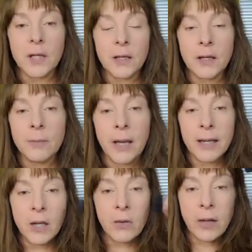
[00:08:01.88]

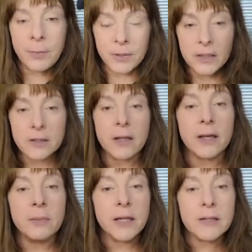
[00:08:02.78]
I go up this
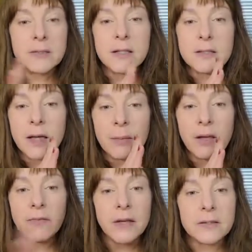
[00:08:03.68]
side because this side of
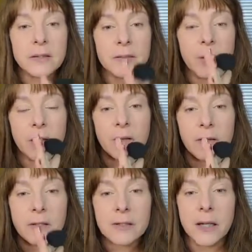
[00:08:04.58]
my face is bigger
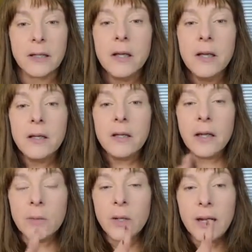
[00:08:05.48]
than this side.
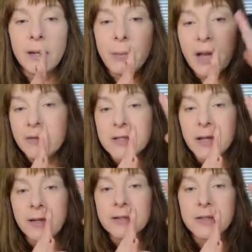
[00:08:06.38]
And when I'm having
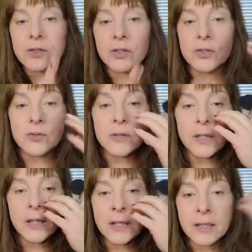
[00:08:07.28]
sinus issues,
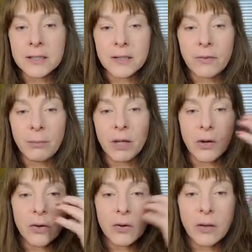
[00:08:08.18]
it gets even
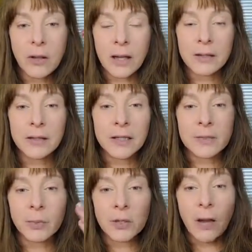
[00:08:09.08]
bigger. It's
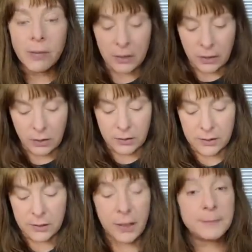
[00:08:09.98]
predominantly on
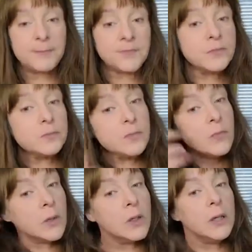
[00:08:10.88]
this side.
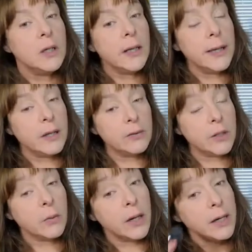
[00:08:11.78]
I don't
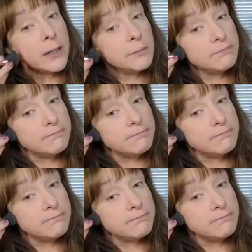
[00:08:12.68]
know why.